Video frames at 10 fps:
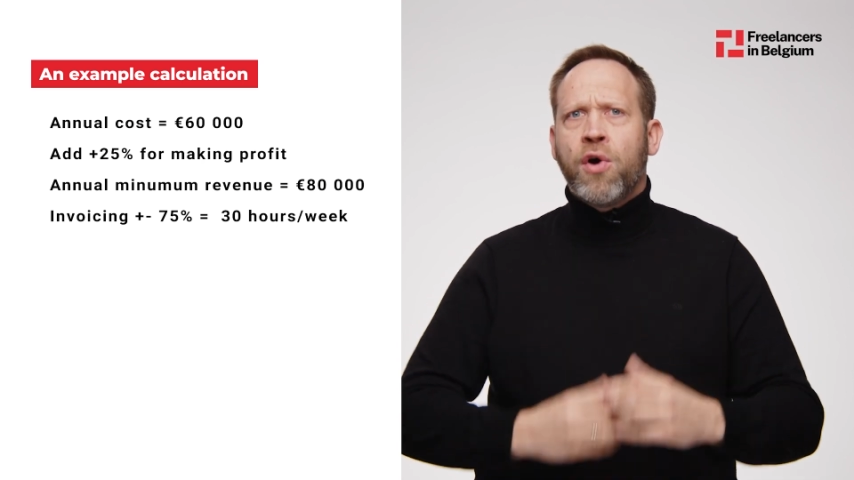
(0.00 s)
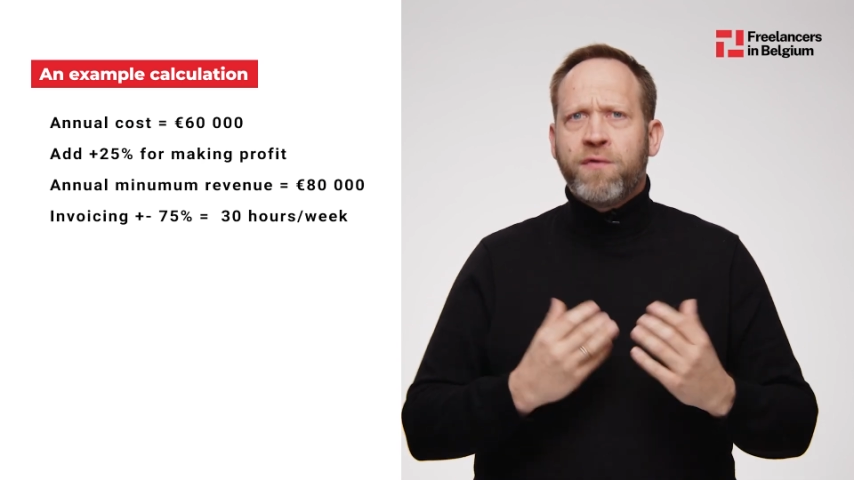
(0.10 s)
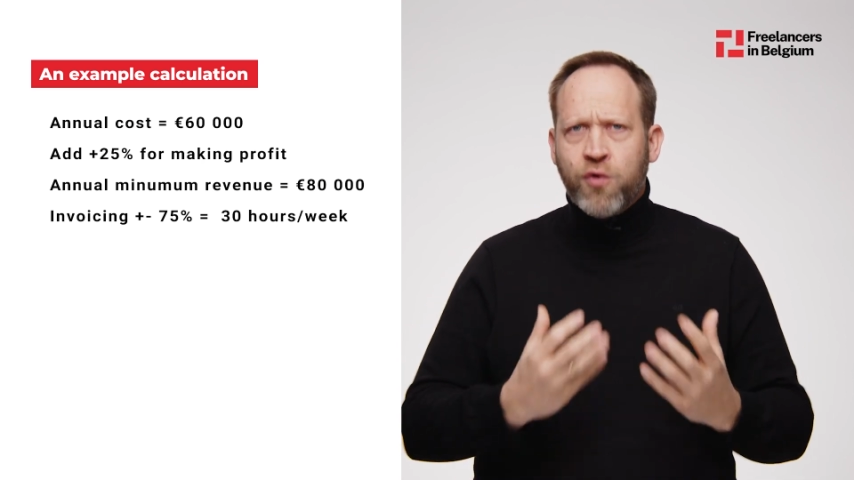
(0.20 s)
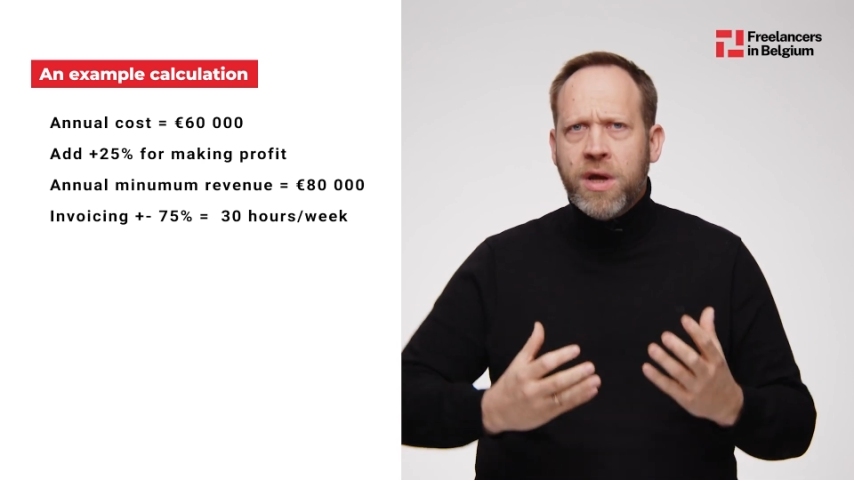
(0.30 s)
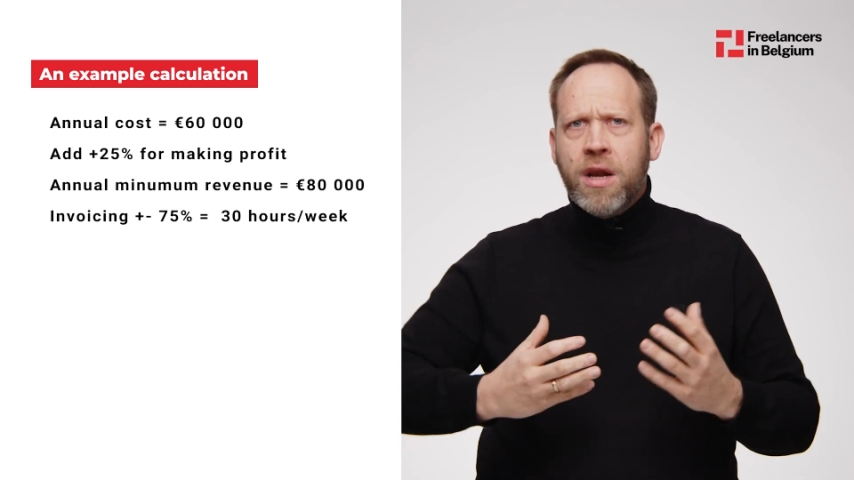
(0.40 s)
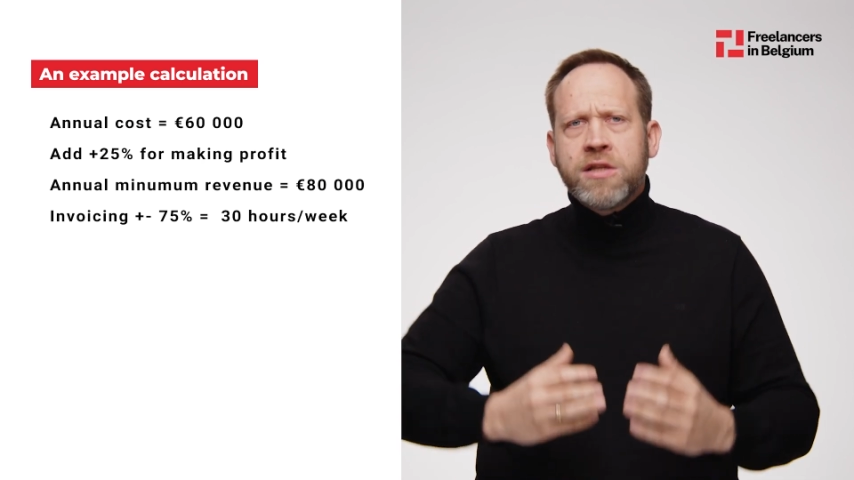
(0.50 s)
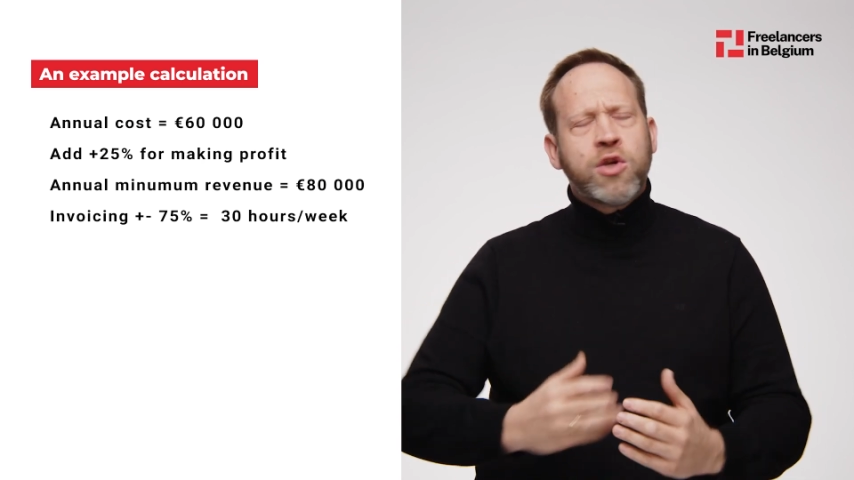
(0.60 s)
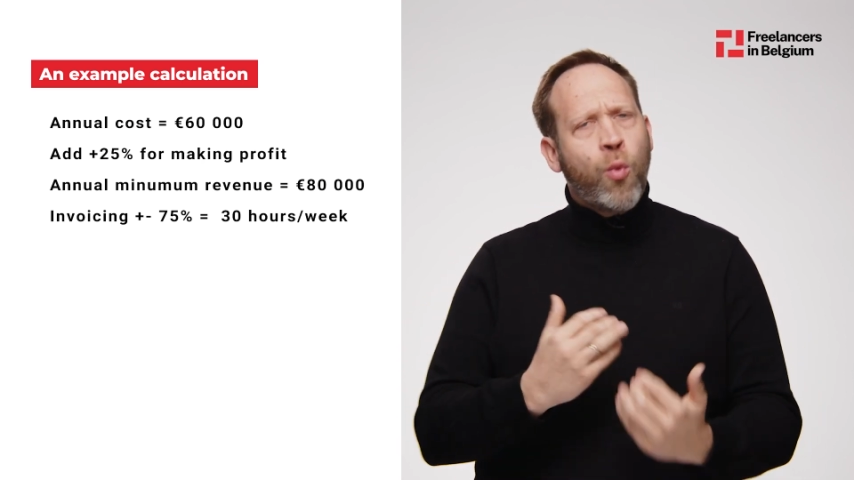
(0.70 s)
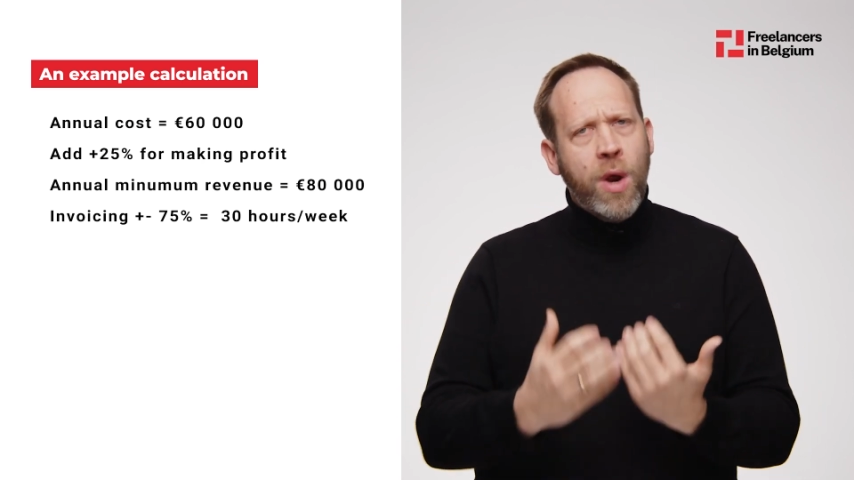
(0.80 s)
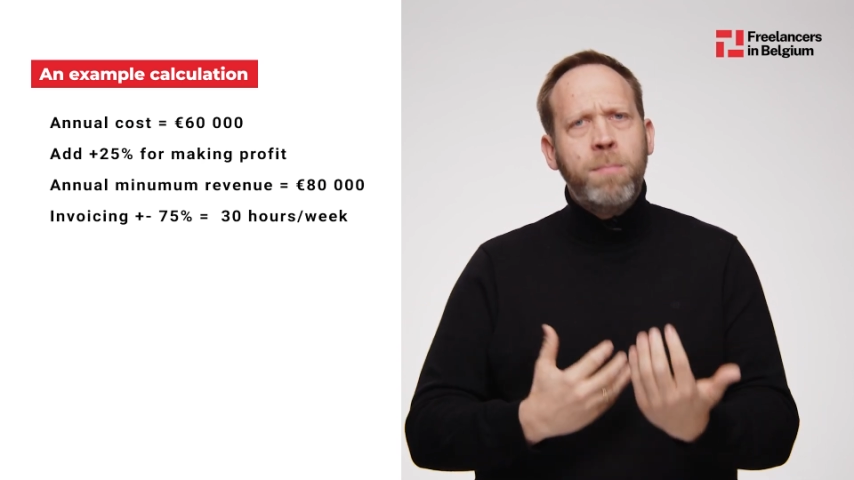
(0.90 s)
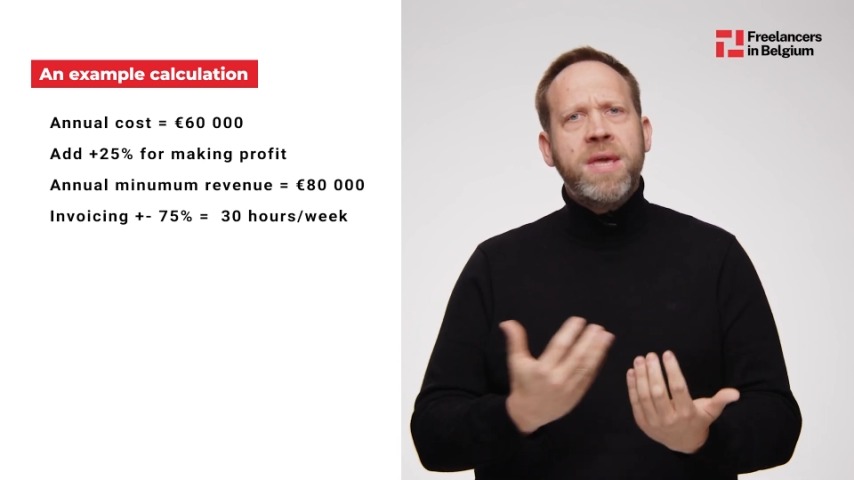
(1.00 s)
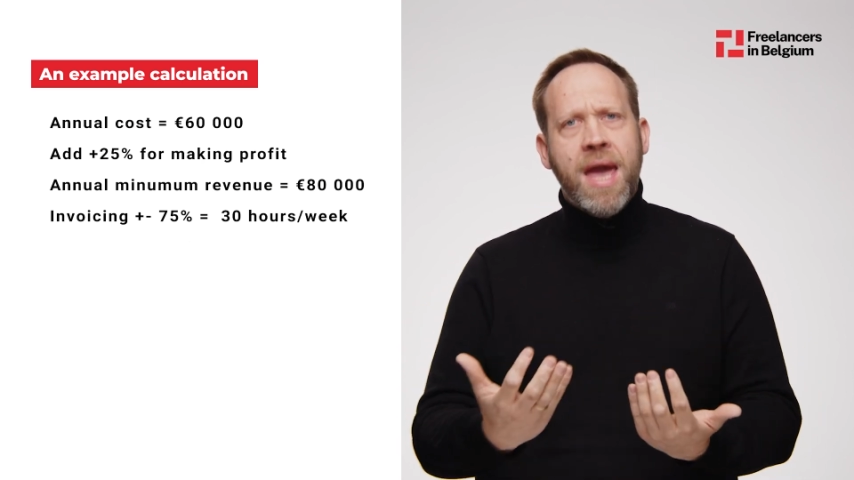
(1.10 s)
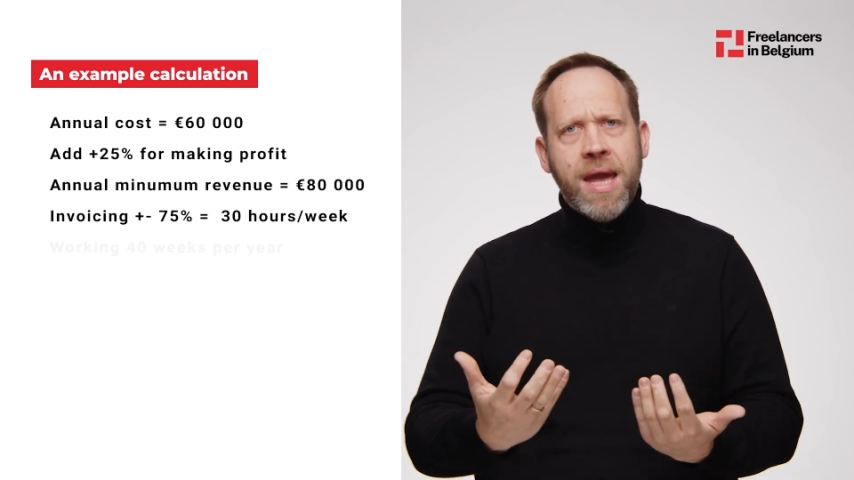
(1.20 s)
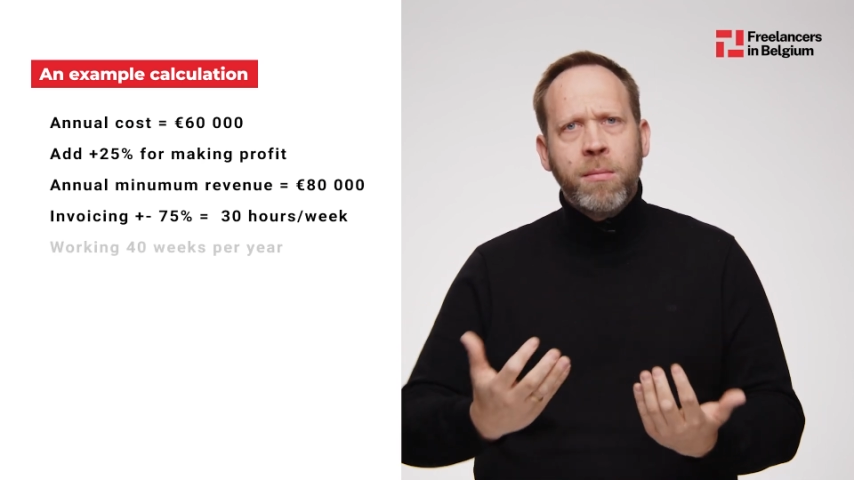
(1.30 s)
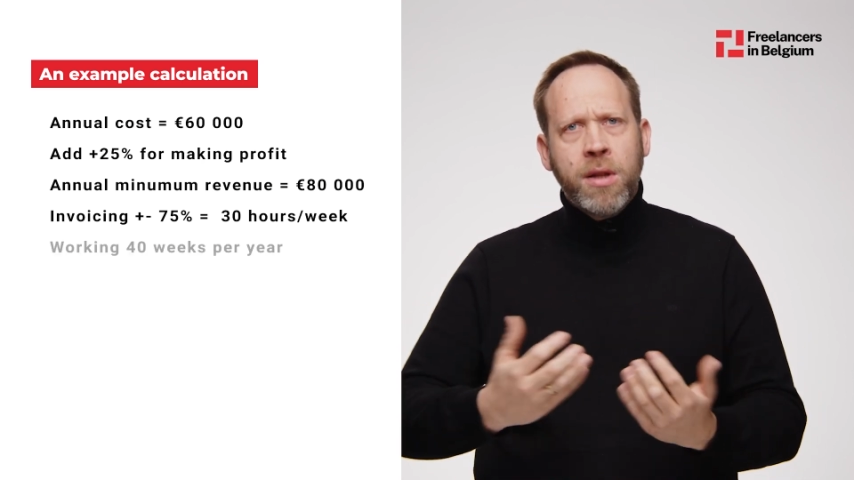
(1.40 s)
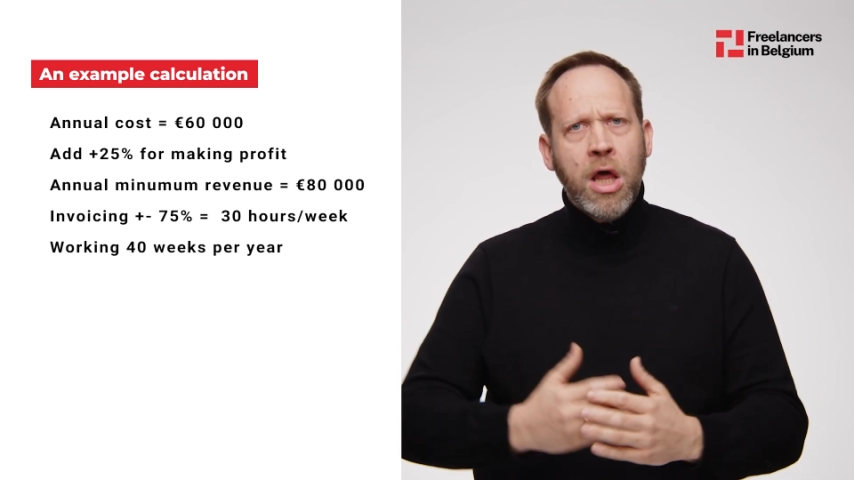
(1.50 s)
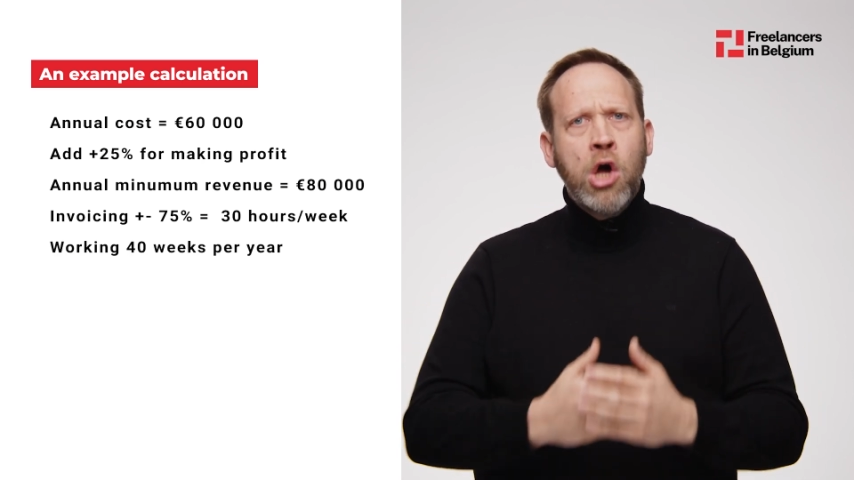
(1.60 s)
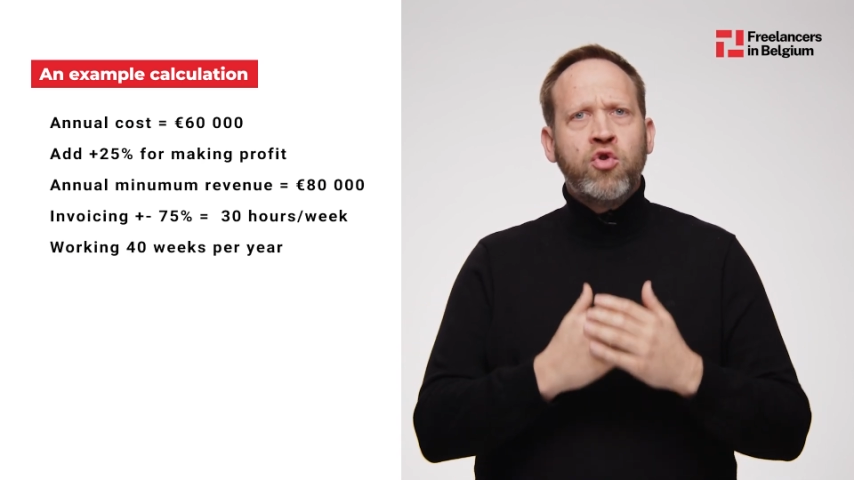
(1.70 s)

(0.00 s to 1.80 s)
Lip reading: freelancer will be able